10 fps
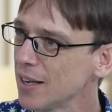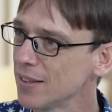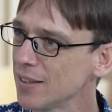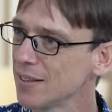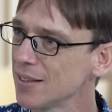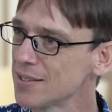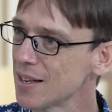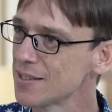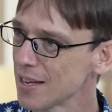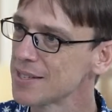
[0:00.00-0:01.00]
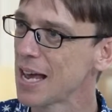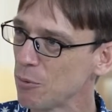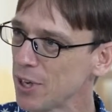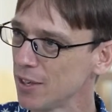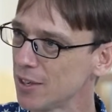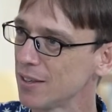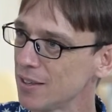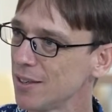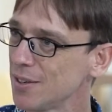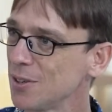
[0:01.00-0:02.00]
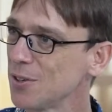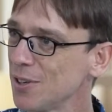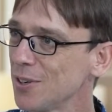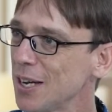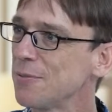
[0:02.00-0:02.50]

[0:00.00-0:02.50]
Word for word: Uh, is, is, is that what you're, you're, you're